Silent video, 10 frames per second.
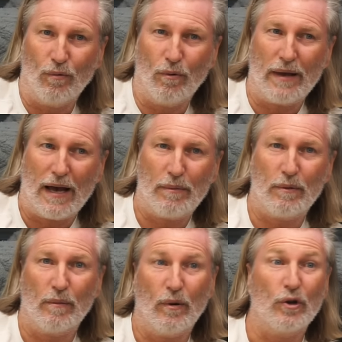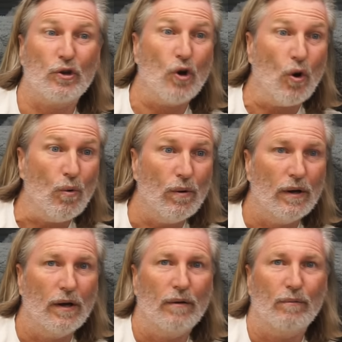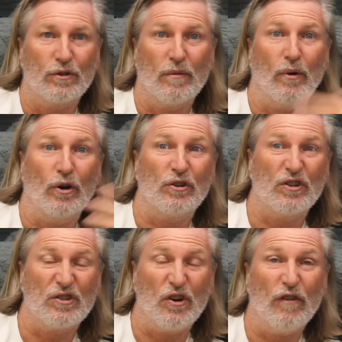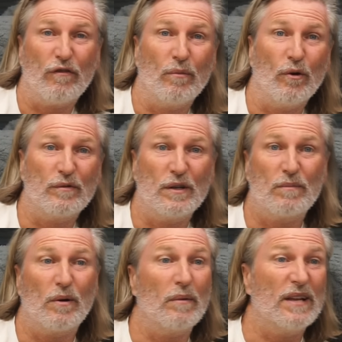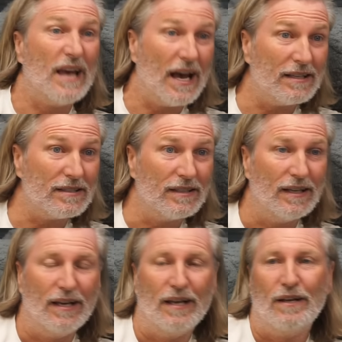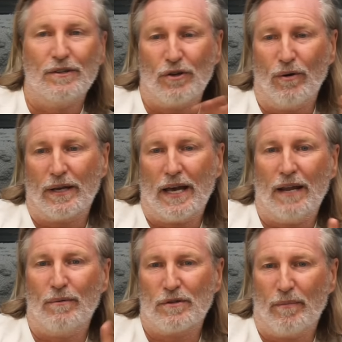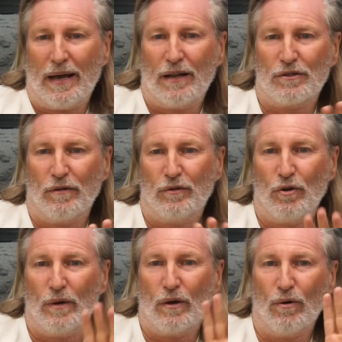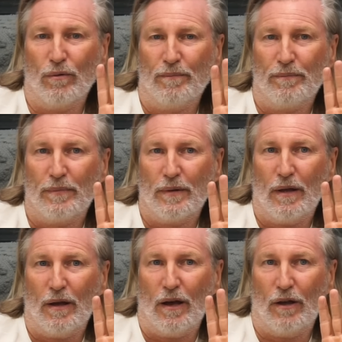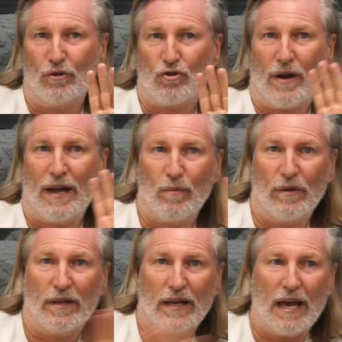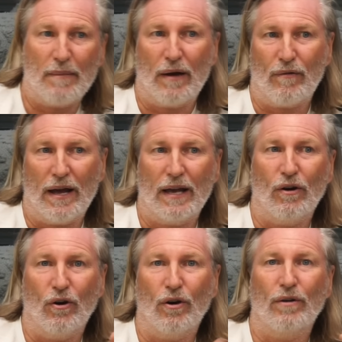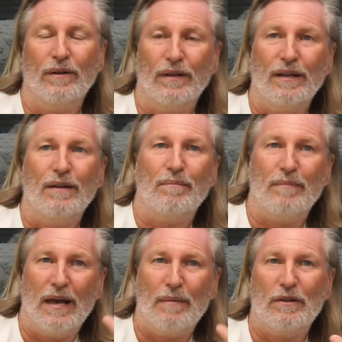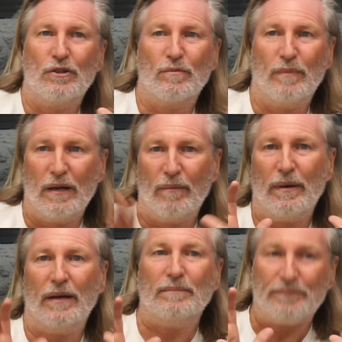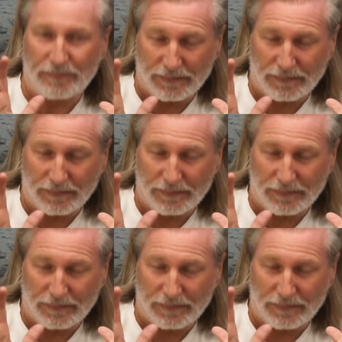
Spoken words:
were we happy with the point? No. Was a point deserved from both teams? Probably yes. So again, it was a balance of, do we go and try and win the game outright, or maybe just be a bit